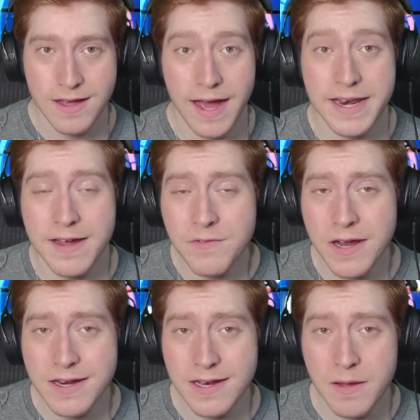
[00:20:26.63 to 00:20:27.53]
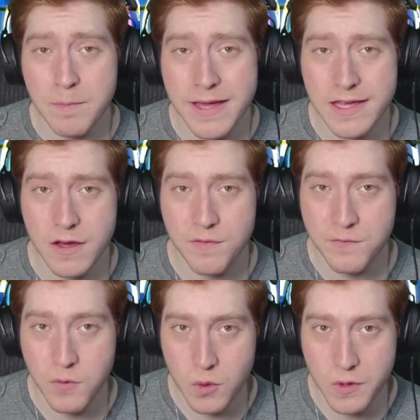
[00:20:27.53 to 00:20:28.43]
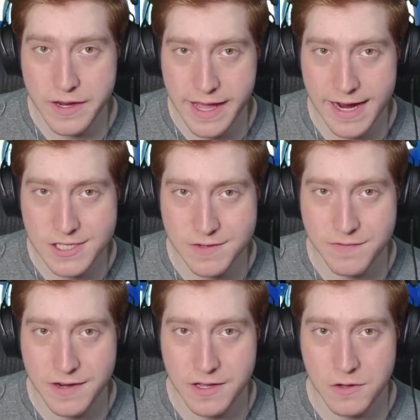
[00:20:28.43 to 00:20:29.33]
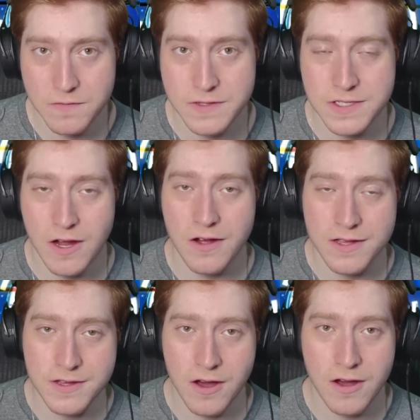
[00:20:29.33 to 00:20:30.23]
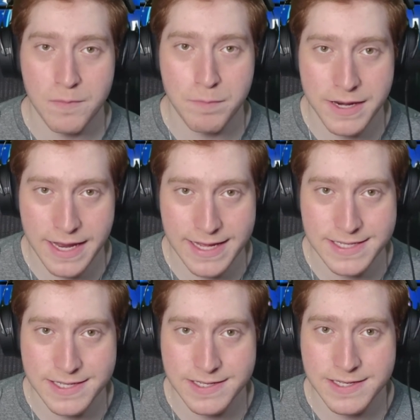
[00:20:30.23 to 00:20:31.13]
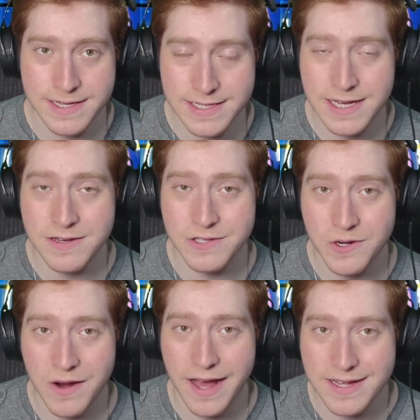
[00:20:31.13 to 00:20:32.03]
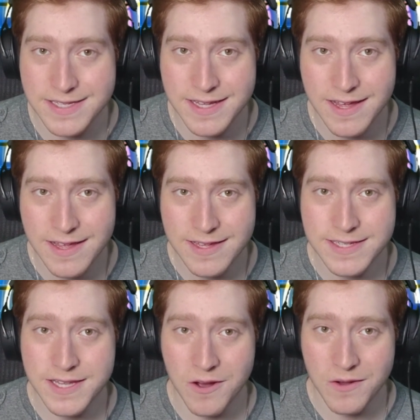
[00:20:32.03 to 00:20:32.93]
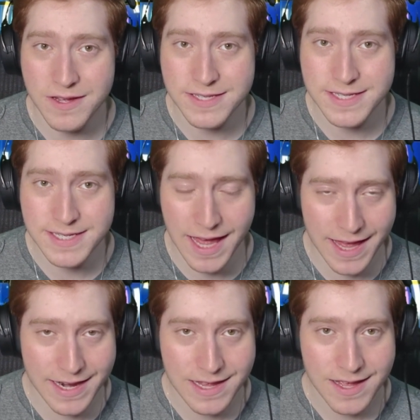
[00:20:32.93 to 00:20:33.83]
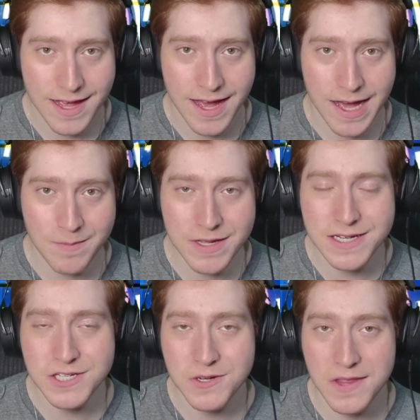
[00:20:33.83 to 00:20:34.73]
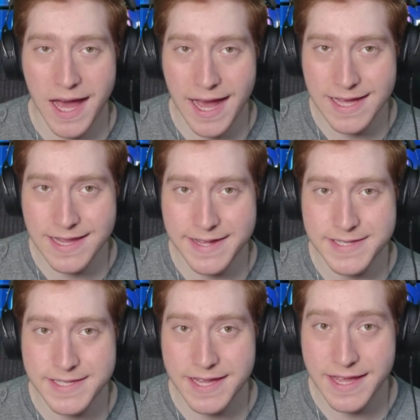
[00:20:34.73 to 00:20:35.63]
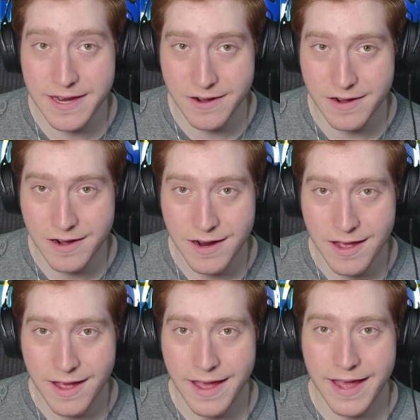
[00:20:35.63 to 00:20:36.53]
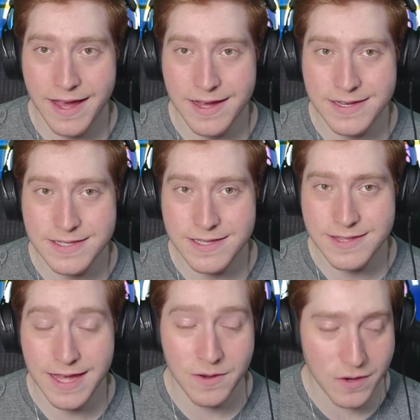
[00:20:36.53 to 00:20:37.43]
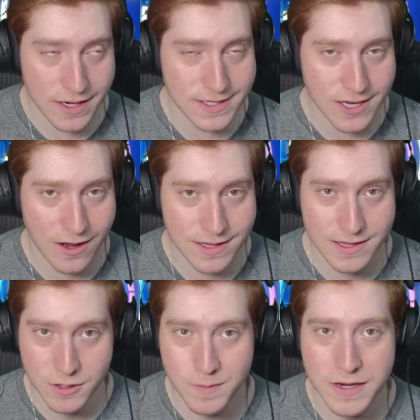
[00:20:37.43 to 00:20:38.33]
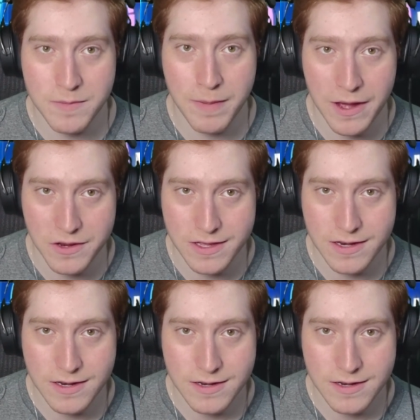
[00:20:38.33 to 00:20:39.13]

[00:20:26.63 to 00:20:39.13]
I never ended up making a full reaction video for Donkey Kong Bananza's Nintendo Direct. So instead, I'm gonna show the highlights here, and then we're gonna talk a little bit about it.